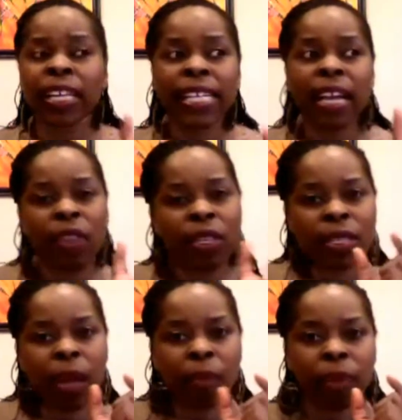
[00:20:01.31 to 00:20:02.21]
Now, again,
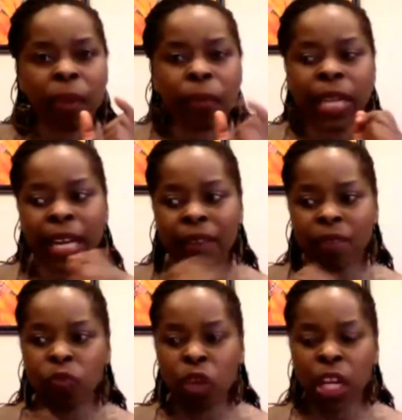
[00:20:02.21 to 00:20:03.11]
there's some people, like I
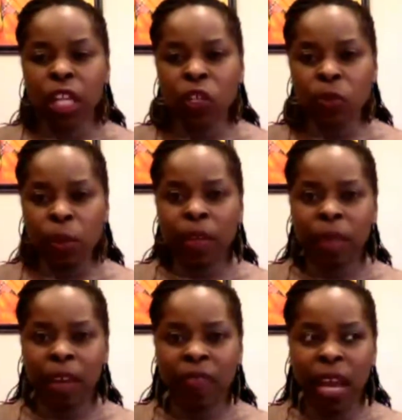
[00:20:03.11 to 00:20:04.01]
have some really close people
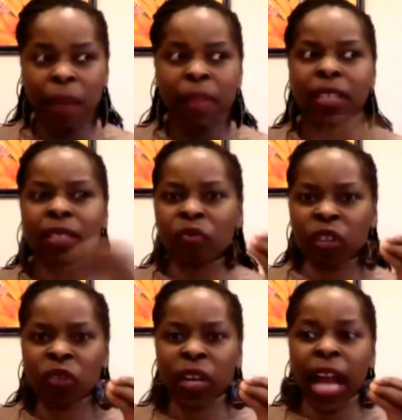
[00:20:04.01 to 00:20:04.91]
in my family and some
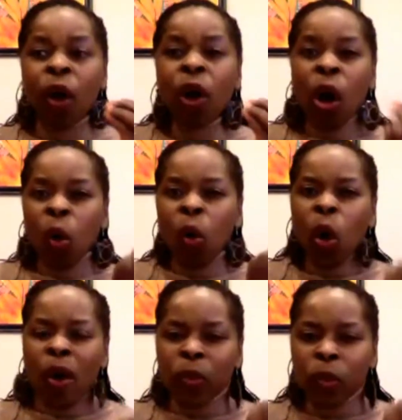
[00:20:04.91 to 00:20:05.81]
friends right now who
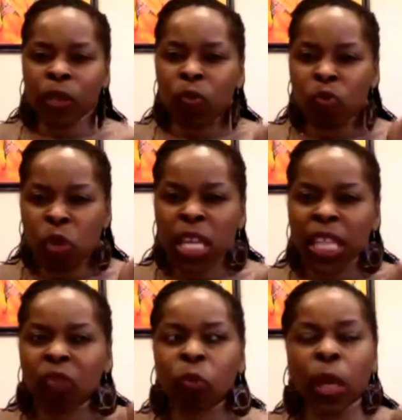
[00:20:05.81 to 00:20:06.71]
are going through some
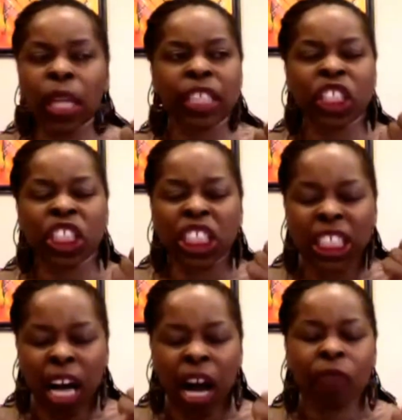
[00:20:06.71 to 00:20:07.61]
really, really
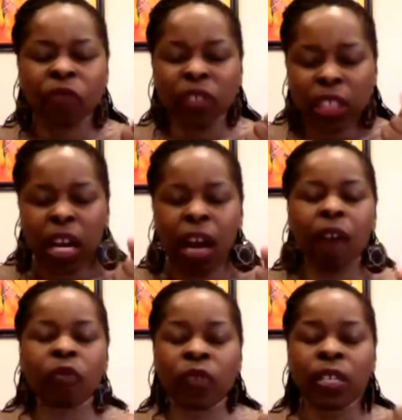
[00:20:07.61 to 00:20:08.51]
tough
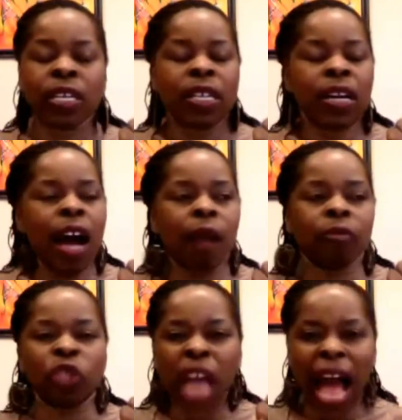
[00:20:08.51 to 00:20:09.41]

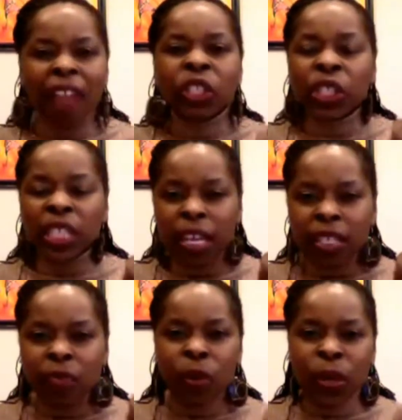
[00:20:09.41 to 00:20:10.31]
challenging
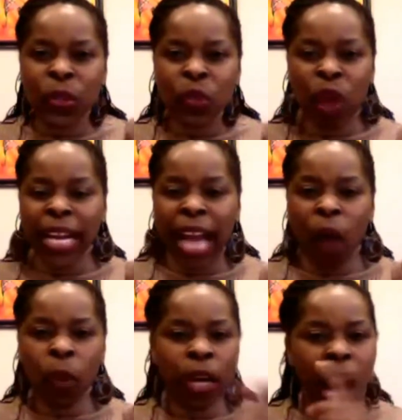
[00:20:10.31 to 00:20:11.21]
experiences right
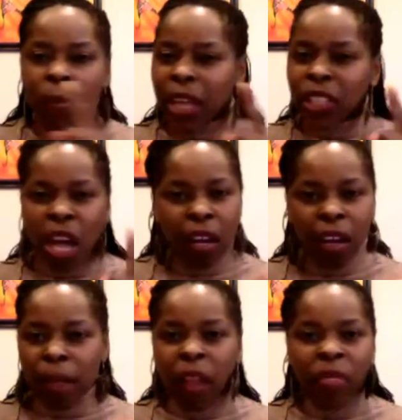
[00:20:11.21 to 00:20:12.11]
now at work. I'm not
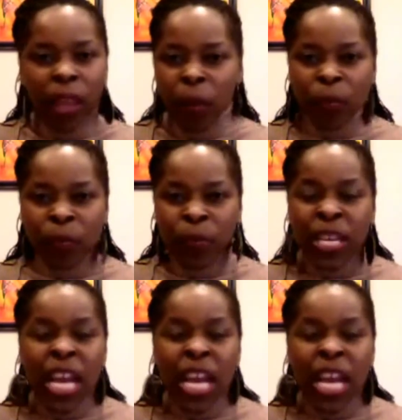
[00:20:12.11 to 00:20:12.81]
talking about them.